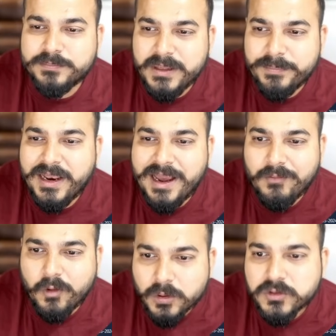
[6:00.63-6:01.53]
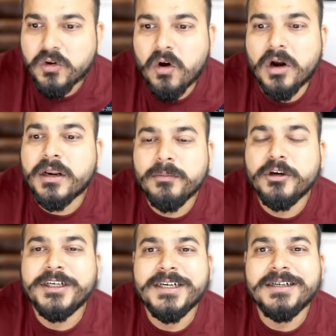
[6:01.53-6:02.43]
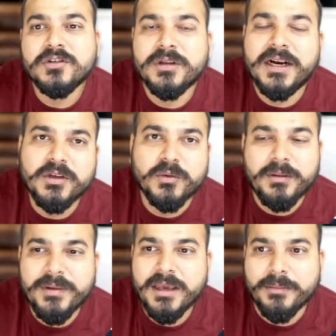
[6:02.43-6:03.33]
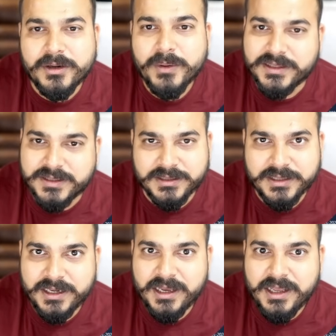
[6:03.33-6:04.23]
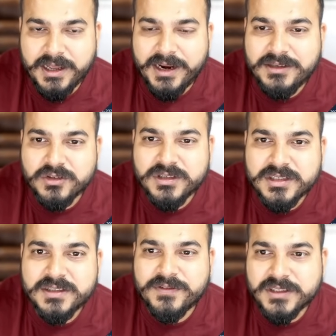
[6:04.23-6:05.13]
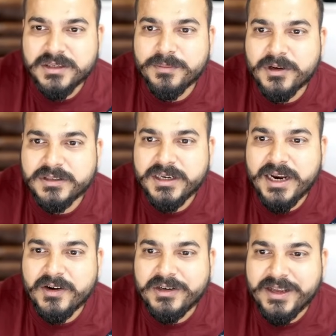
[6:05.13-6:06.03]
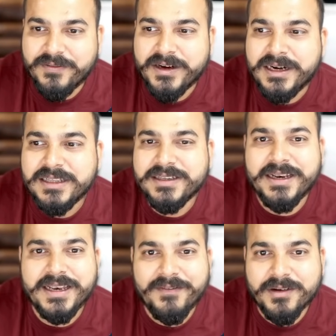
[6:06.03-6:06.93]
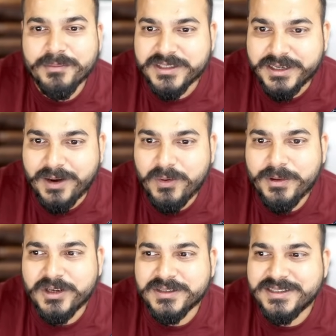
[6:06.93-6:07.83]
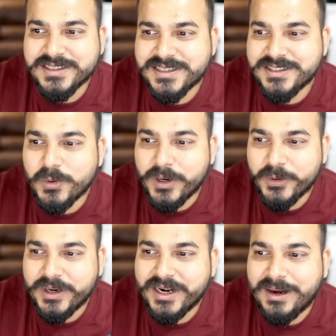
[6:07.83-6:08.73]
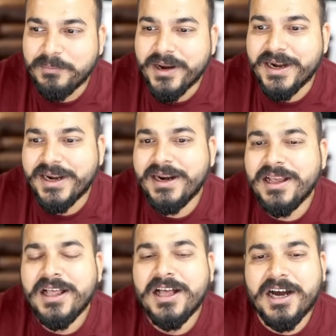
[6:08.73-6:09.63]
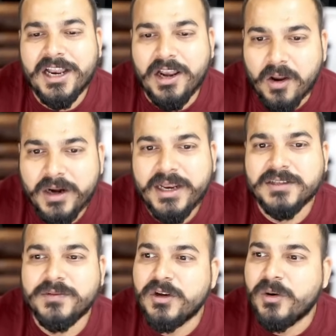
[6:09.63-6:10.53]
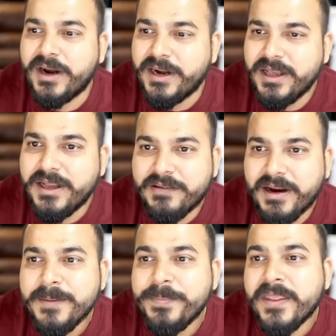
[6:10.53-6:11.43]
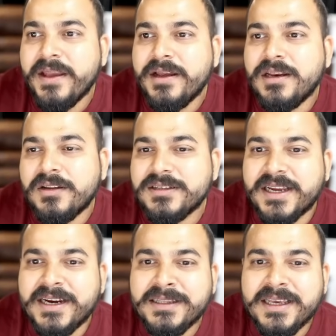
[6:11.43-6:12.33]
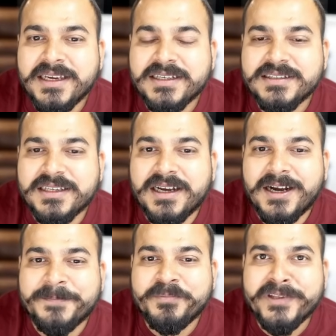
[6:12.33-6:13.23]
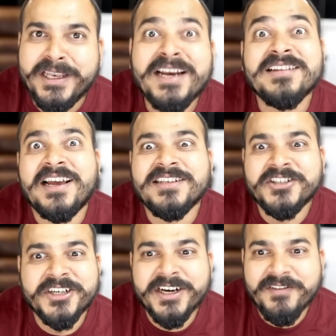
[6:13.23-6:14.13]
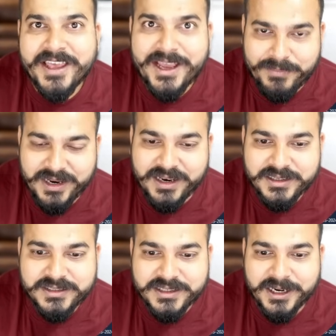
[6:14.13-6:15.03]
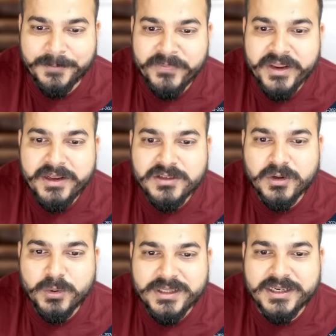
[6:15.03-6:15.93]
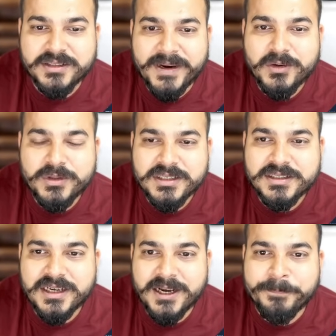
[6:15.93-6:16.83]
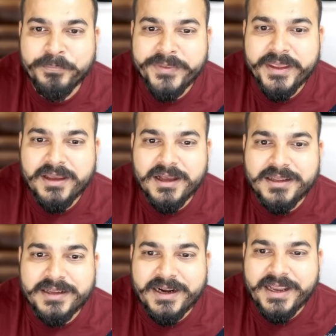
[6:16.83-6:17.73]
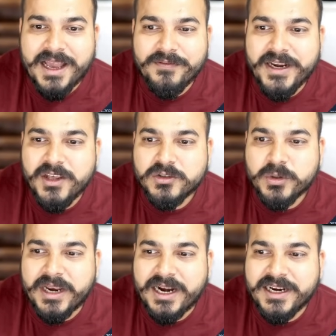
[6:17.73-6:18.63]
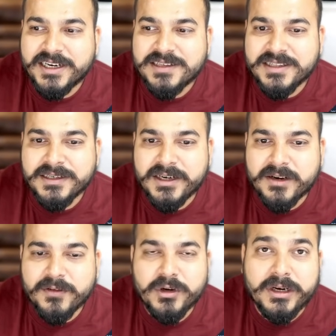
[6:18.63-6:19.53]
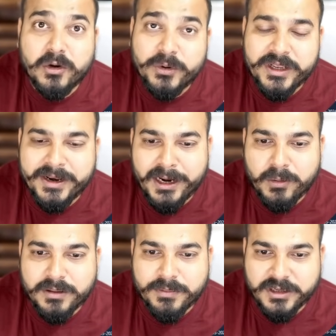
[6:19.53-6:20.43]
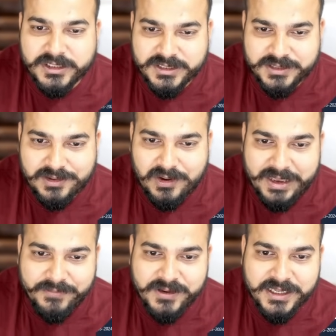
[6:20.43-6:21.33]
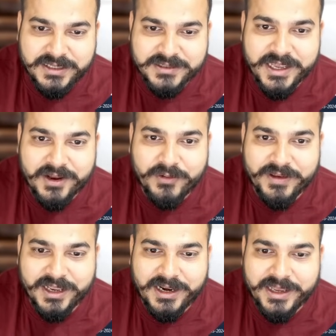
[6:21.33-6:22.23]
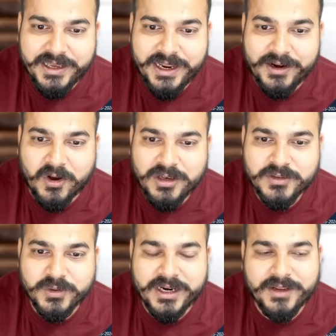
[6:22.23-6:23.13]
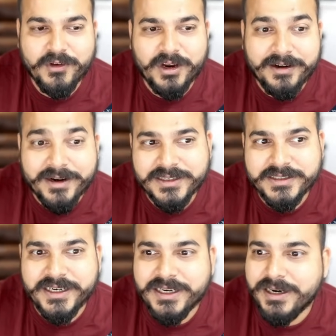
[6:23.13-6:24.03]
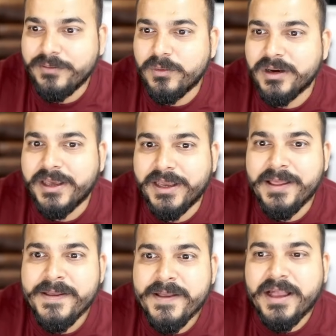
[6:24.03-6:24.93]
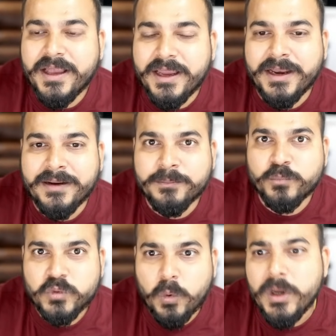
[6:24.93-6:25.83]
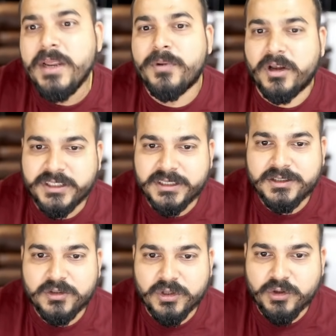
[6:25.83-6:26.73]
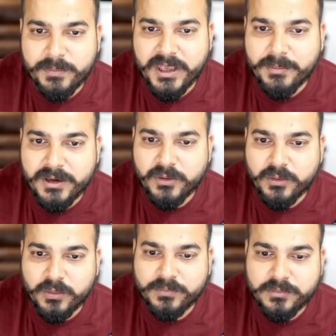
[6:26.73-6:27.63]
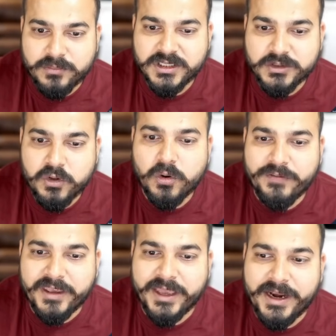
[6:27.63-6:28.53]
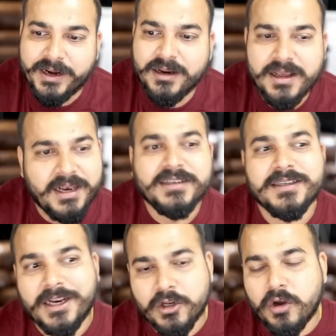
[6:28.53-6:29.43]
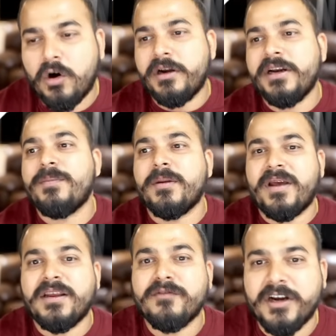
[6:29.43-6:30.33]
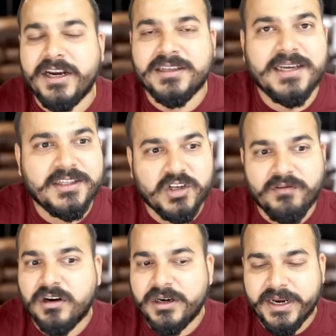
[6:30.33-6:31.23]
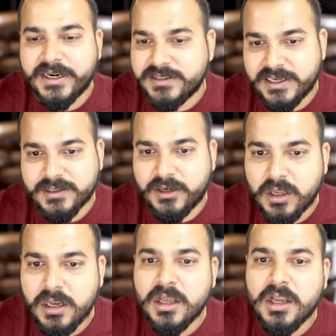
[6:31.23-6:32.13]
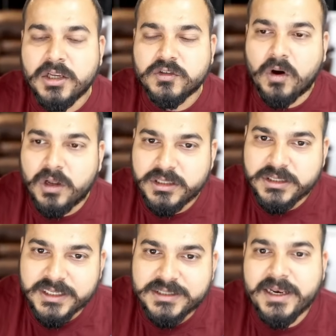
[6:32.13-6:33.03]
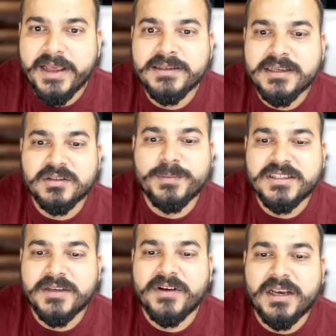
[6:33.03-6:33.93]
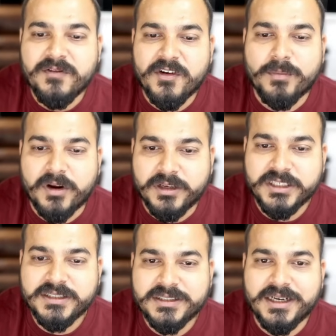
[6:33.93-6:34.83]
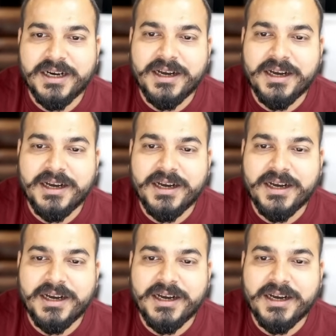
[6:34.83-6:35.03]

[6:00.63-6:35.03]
people have also contributed it so that you will be able to access it, right? So this is the first repository. I would definitely say never miss it out, because this is going to get updated a lot as we go ahead, right? Now, the second thing is data science generative AI playlist. So with respect to this, the entire videos to crack data science interview, including real world projects, everything is there over here, link and all, so that if you are interested in working in only projects, so you'll be able to just go over here. And let's say that you're already preparing for data science, you have learned data science and all. So all these links are specifically for projects,